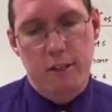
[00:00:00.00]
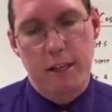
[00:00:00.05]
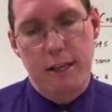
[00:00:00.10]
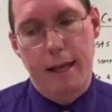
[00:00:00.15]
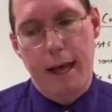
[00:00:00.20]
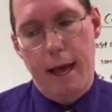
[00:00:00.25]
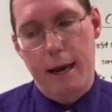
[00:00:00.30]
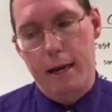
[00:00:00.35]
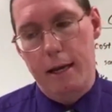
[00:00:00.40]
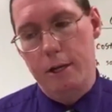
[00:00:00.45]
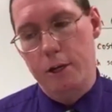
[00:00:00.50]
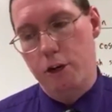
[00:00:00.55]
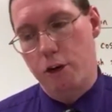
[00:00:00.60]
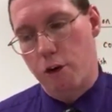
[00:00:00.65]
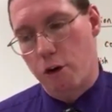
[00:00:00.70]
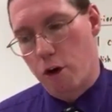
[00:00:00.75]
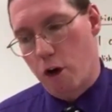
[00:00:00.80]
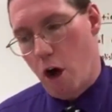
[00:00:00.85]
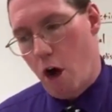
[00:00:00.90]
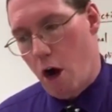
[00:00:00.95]
to get in
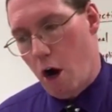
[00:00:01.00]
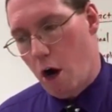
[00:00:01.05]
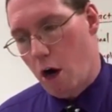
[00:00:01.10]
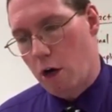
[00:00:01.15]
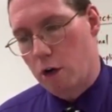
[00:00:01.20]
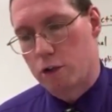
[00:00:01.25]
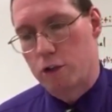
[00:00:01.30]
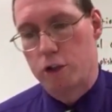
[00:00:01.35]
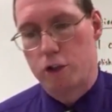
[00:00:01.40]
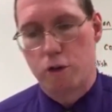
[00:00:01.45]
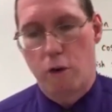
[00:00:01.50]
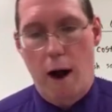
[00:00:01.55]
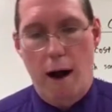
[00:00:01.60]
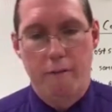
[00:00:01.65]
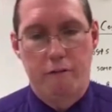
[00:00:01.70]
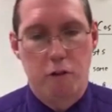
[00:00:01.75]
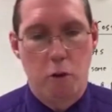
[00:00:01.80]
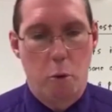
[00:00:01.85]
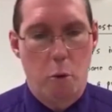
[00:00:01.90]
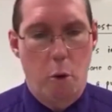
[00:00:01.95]
your car to
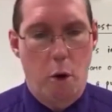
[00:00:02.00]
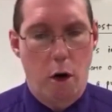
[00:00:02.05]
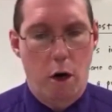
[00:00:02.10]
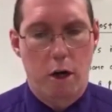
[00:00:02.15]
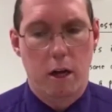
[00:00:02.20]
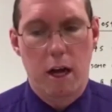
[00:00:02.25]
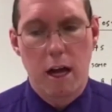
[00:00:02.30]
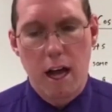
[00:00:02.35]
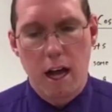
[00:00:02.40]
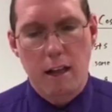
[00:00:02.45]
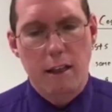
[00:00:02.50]
drive to work?